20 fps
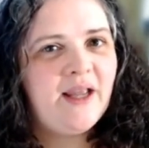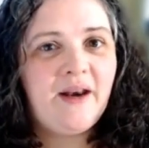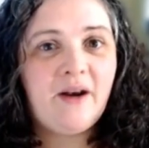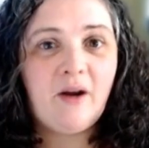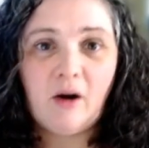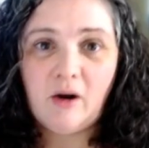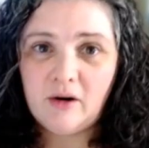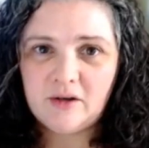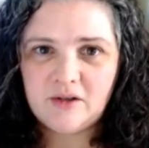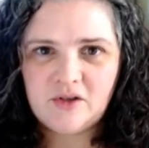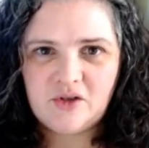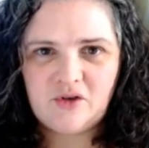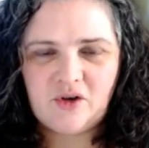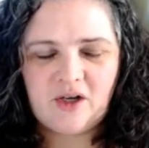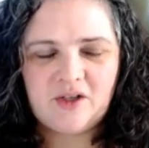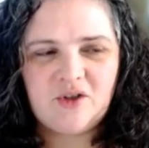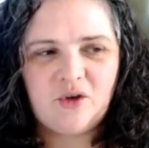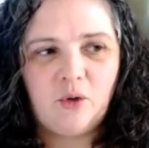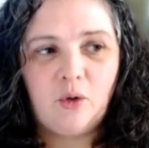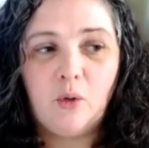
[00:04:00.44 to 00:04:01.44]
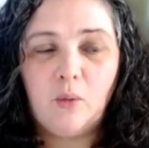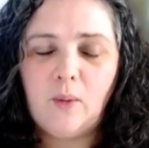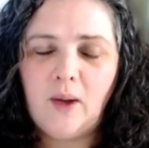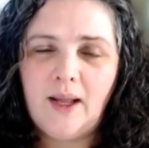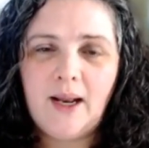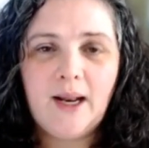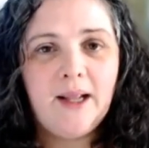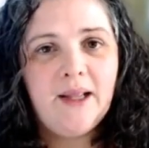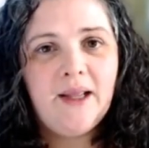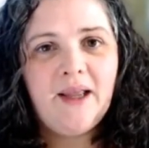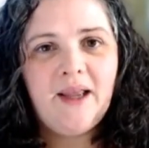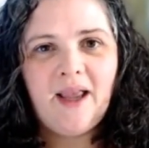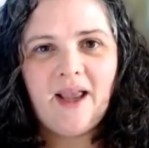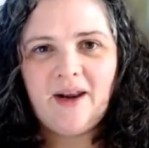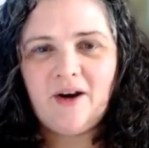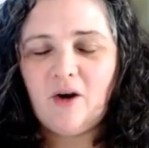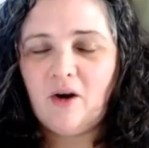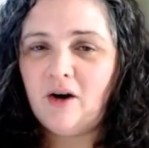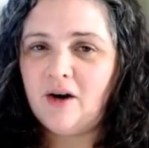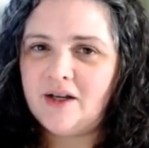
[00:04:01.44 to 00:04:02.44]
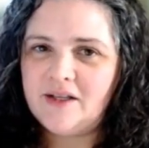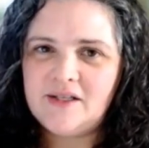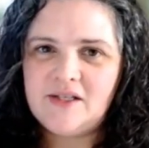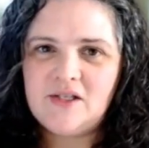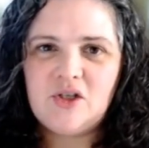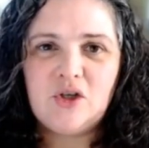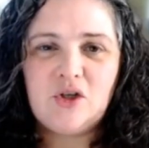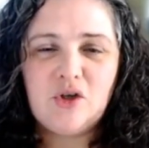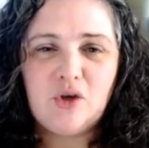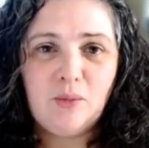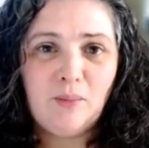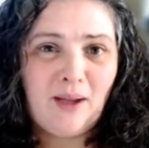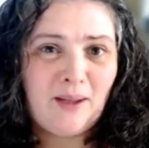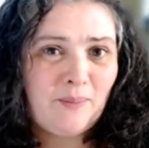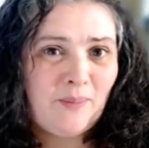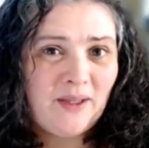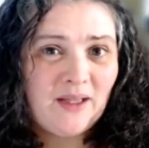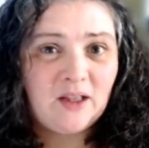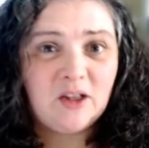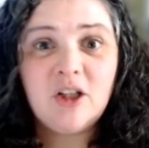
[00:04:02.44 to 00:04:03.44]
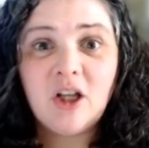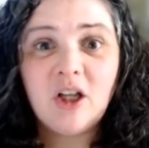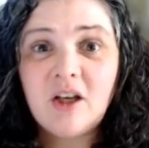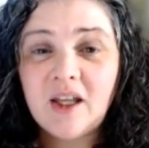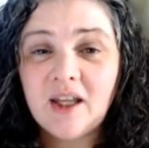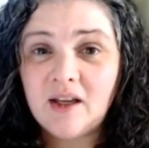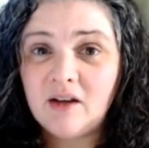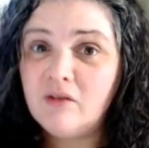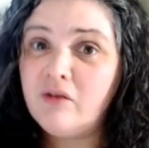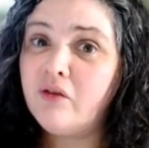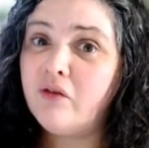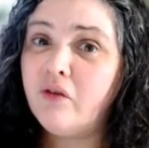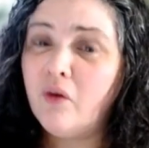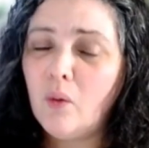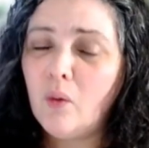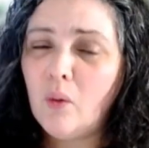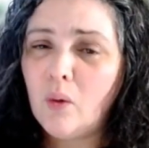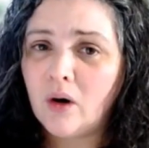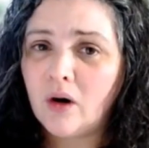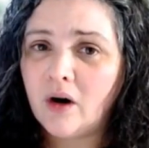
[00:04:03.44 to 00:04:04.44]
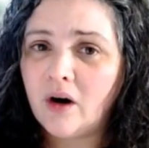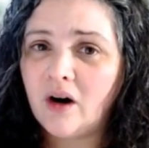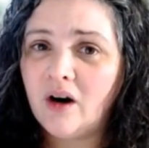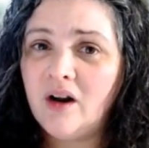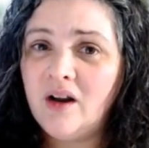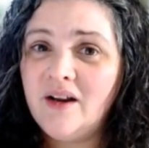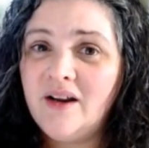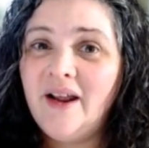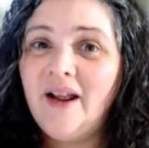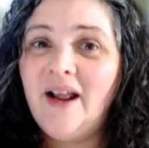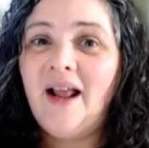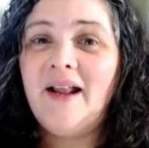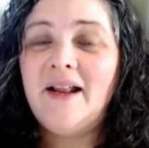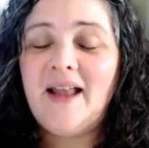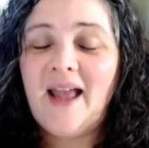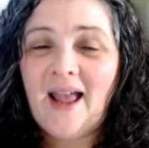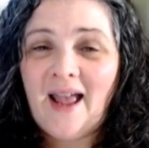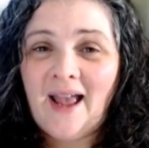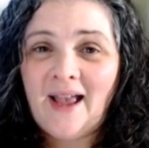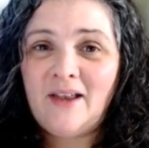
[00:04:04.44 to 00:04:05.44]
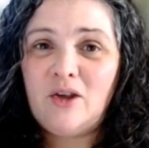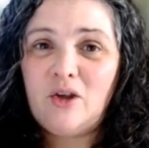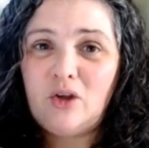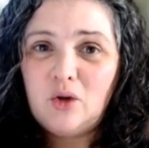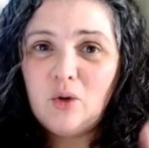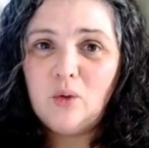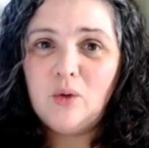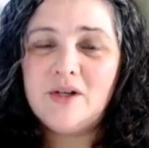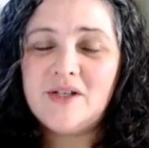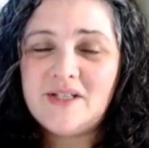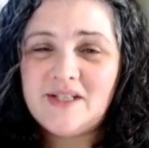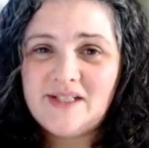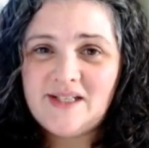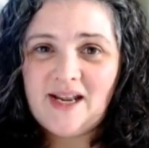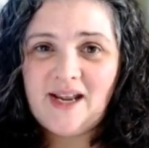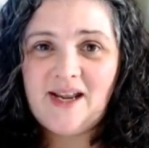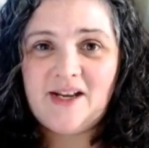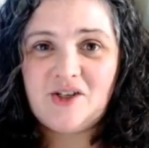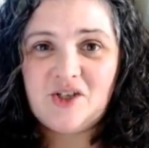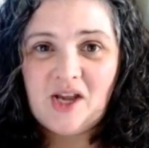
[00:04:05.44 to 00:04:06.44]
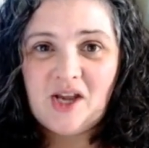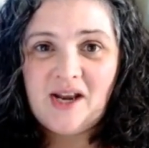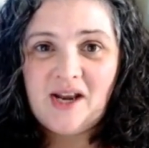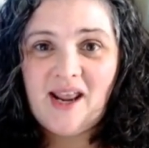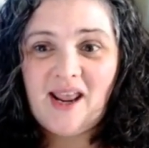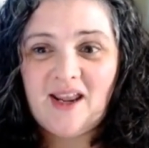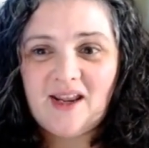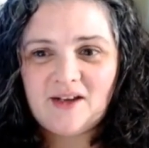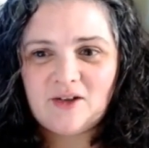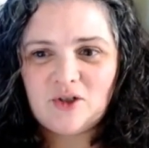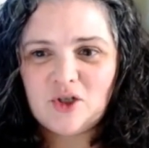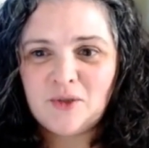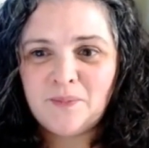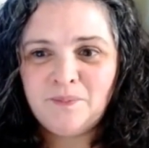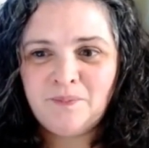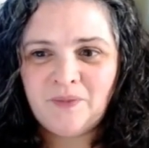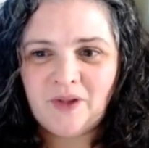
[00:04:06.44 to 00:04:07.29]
an art instructor or what an art institute might be looking for at your stage and age.